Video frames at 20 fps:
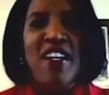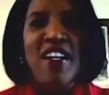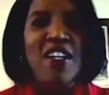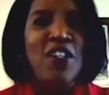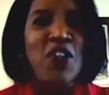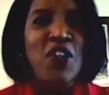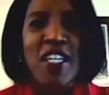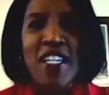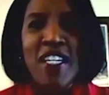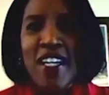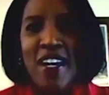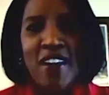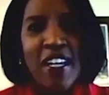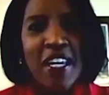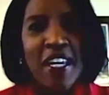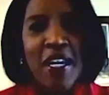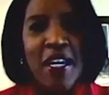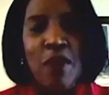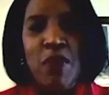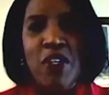and looking at our
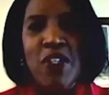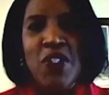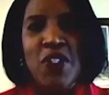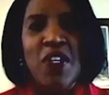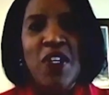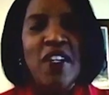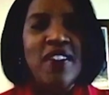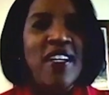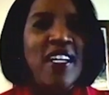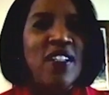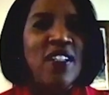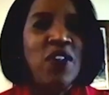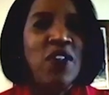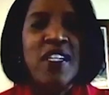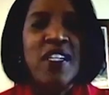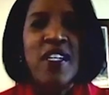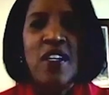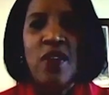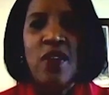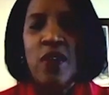cameras all day and looking
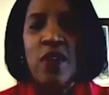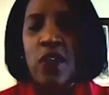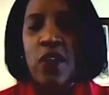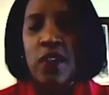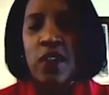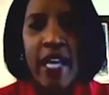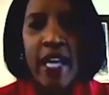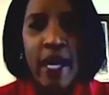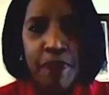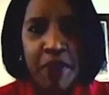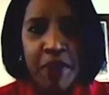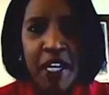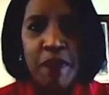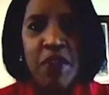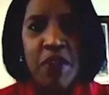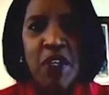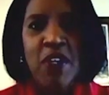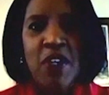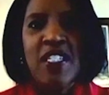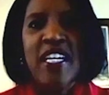at our laptops
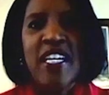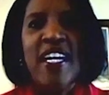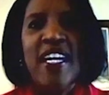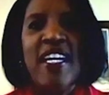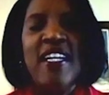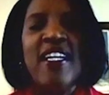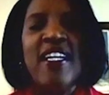all day.